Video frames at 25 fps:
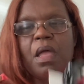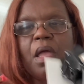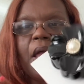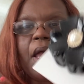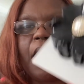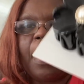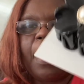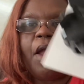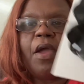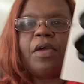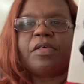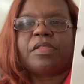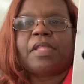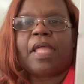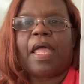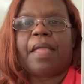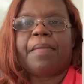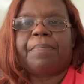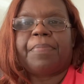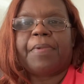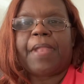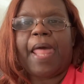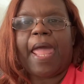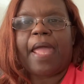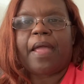Here's
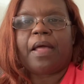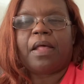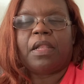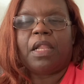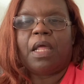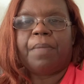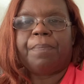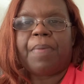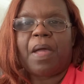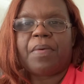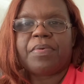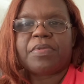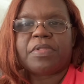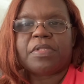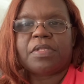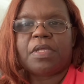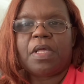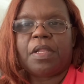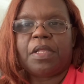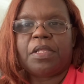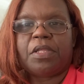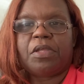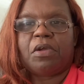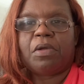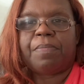that black clip I was
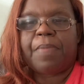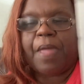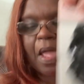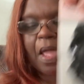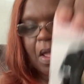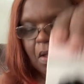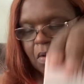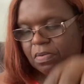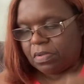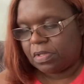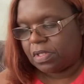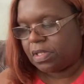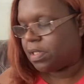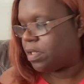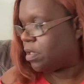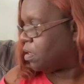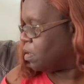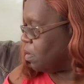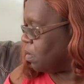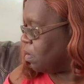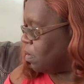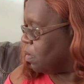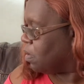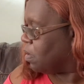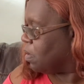telling you about.
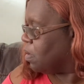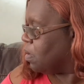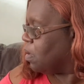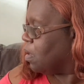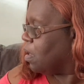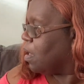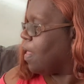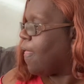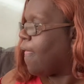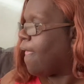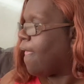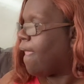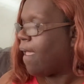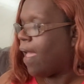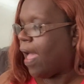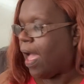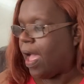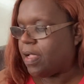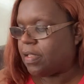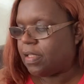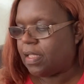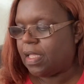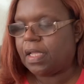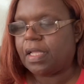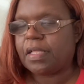
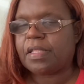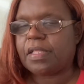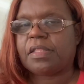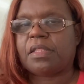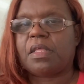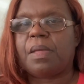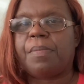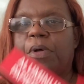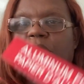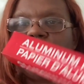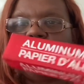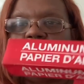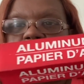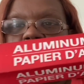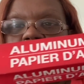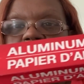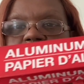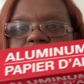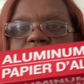I did get some aluminum